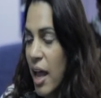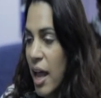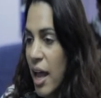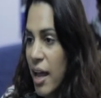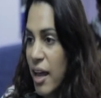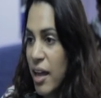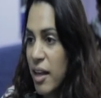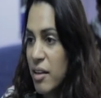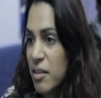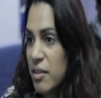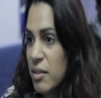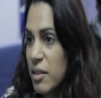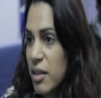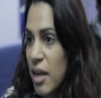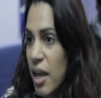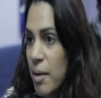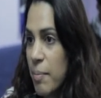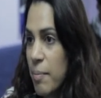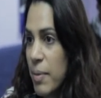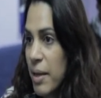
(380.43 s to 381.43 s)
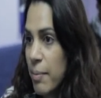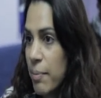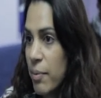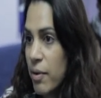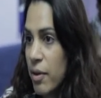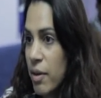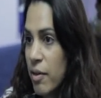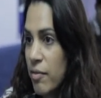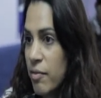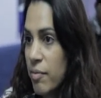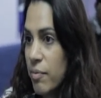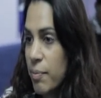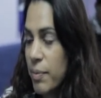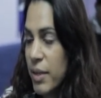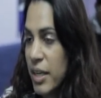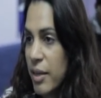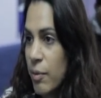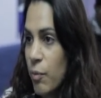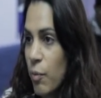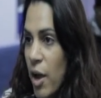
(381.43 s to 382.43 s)
and uh, people have
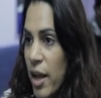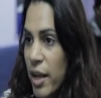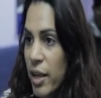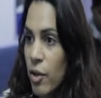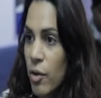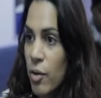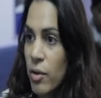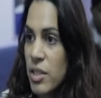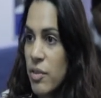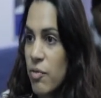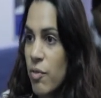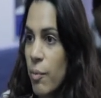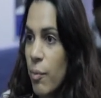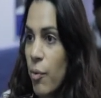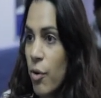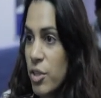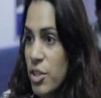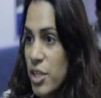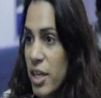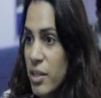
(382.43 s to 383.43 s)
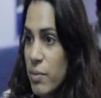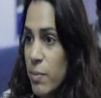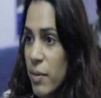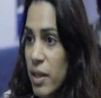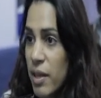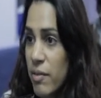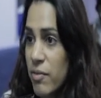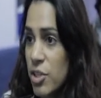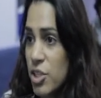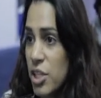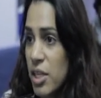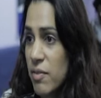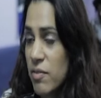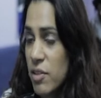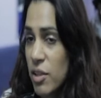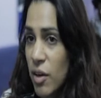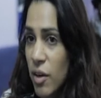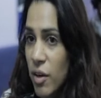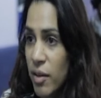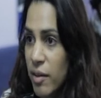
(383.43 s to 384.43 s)
been working on different projects where they've
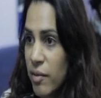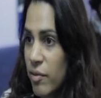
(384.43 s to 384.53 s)
achieved a lot.